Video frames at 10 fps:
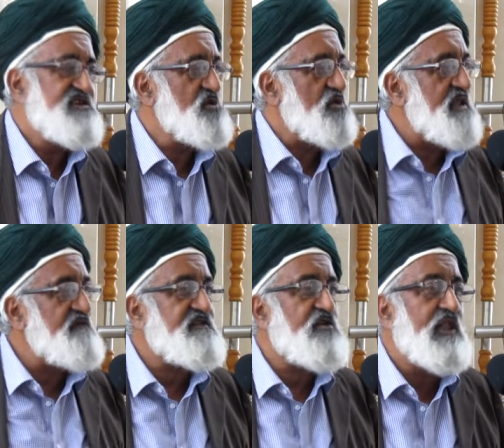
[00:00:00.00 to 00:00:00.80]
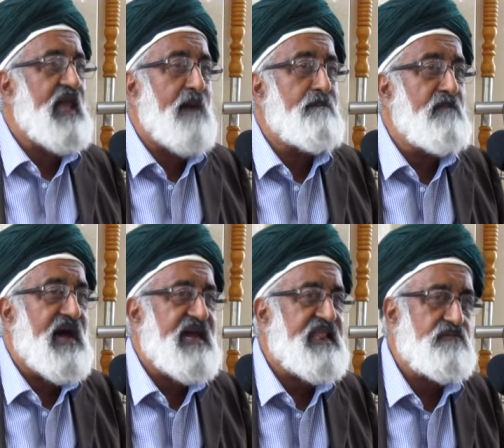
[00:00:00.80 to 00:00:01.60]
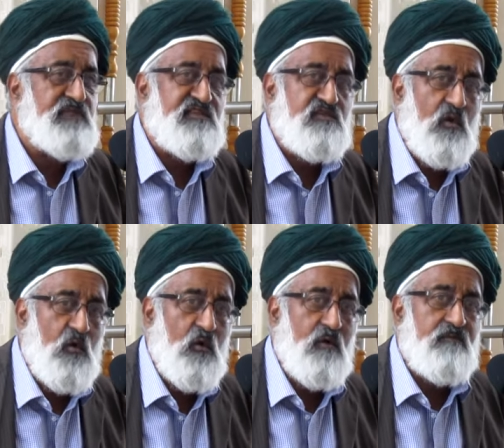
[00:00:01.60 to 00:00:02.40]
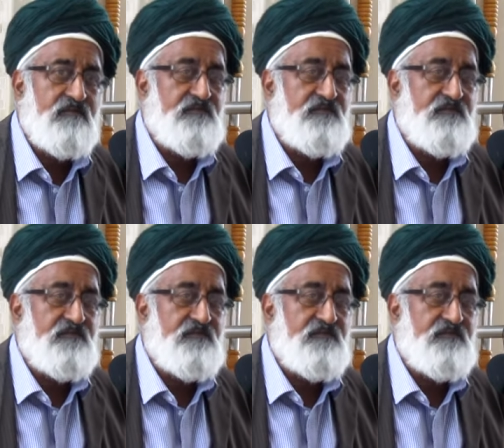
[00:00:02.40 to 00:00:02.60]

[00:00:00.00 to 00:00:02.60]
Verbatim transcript: Your nafsul ammara biso,